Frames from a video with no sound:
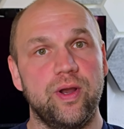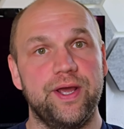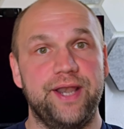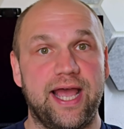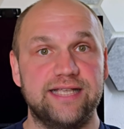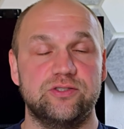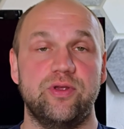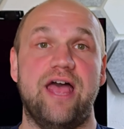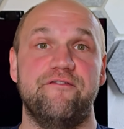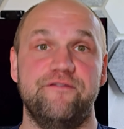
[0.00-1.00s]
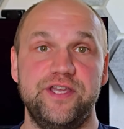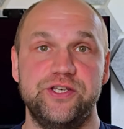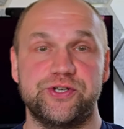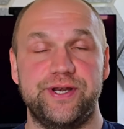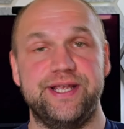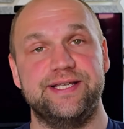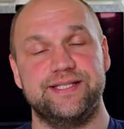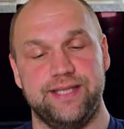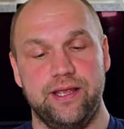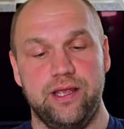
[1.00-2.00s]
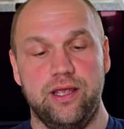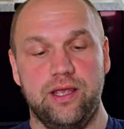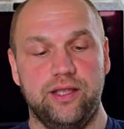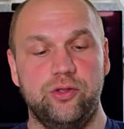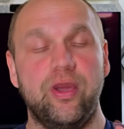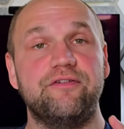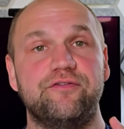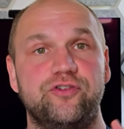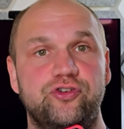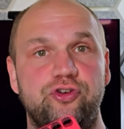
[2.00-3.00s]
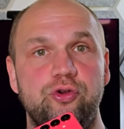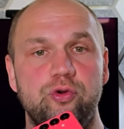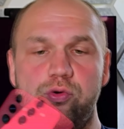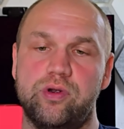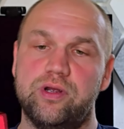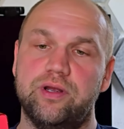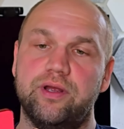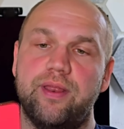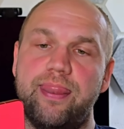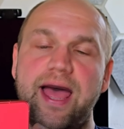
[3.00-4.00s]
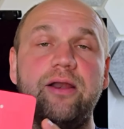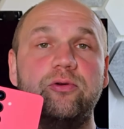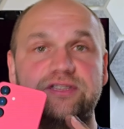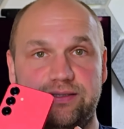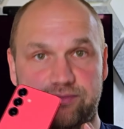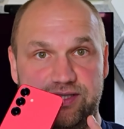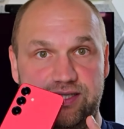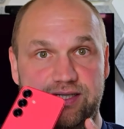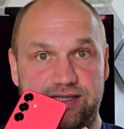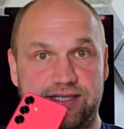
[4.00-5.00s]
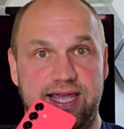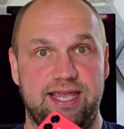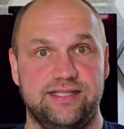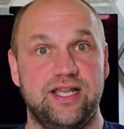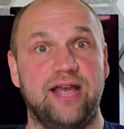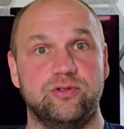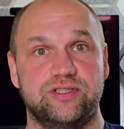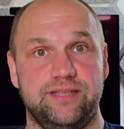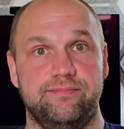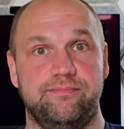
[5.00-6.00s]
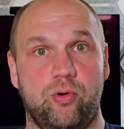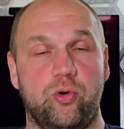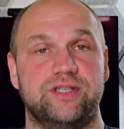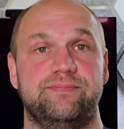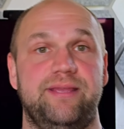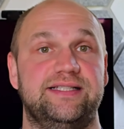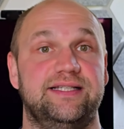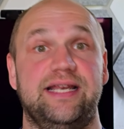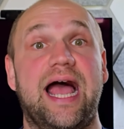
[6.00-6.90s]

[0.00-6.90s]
a nice to have feature is you have two nano SIMs in this case, nano SIM ports. Basically,